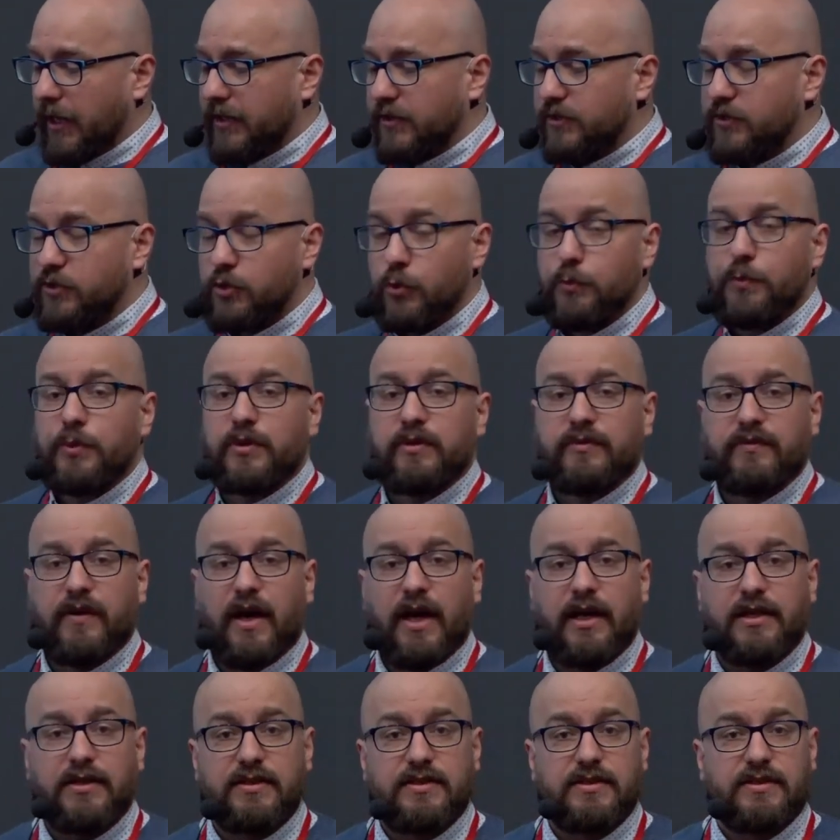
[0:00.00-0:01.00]

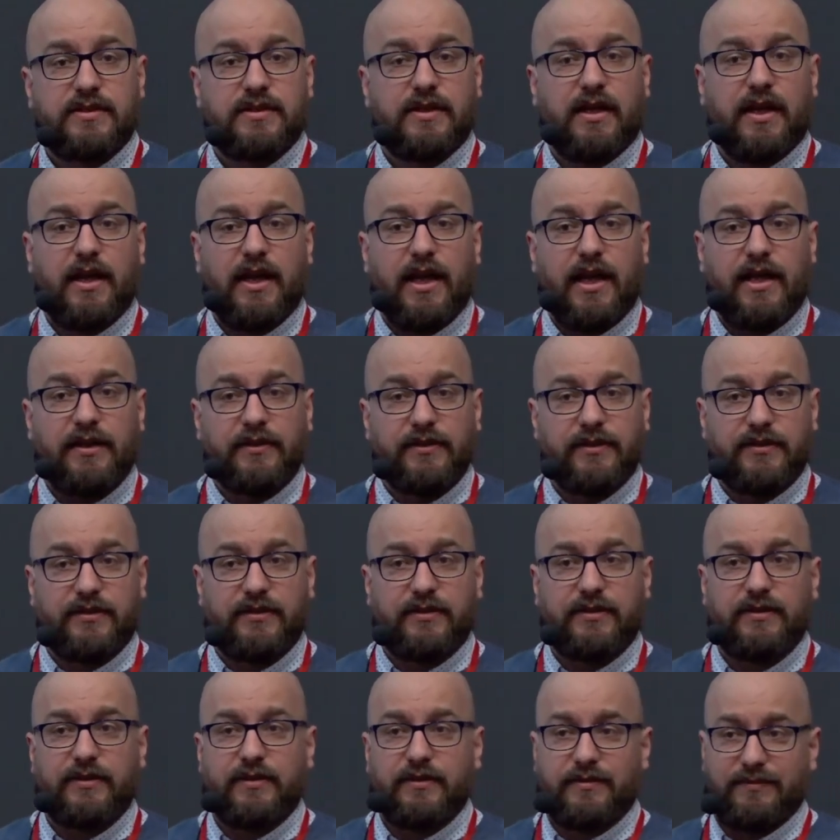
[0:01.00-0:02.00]
supervise and
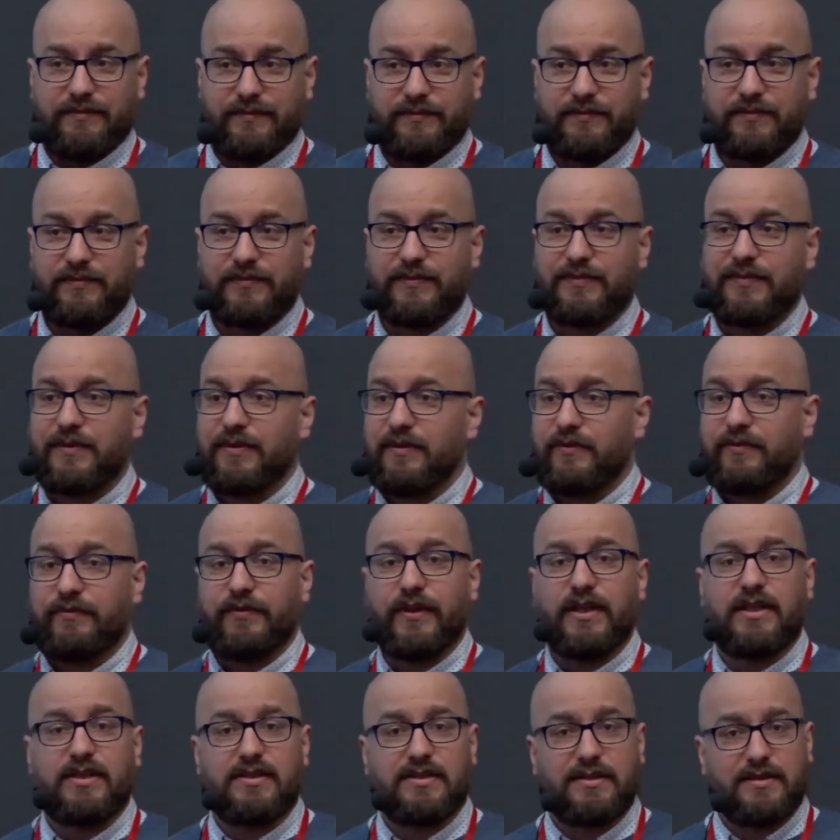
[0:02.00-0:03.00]

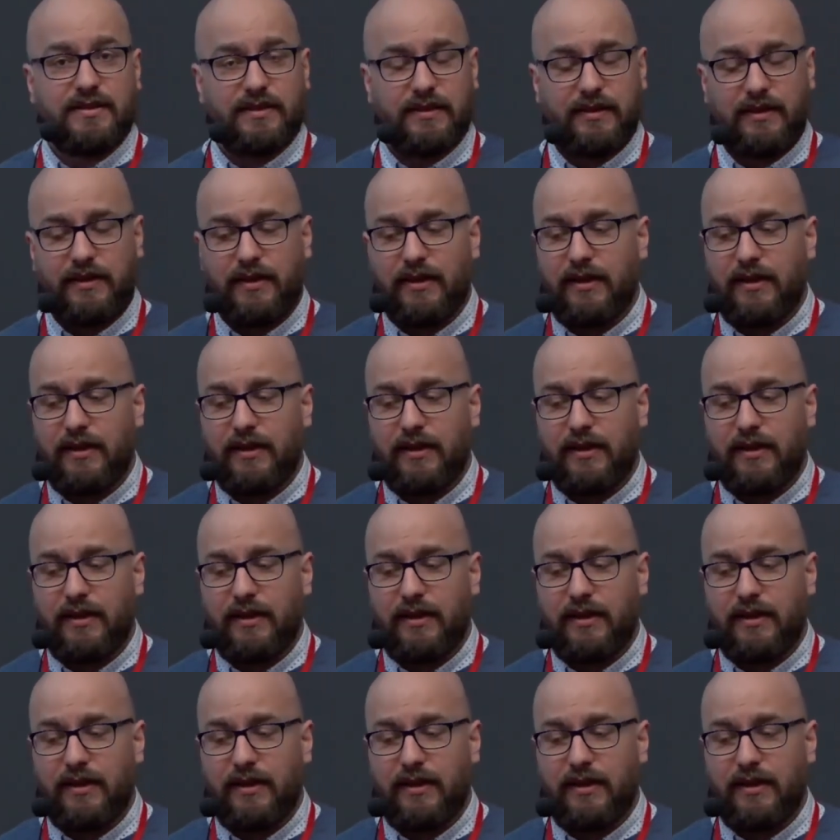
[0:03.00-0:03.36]
fix